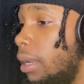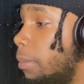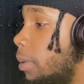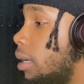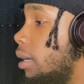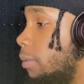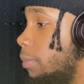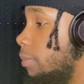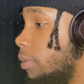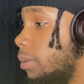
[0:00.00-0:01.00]
I'm,
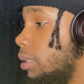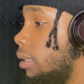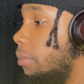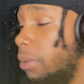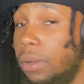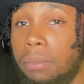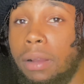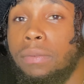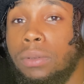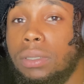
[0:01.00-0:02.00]
you know what I'm saying, building my
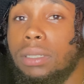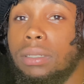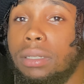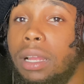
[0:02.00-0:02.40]
future.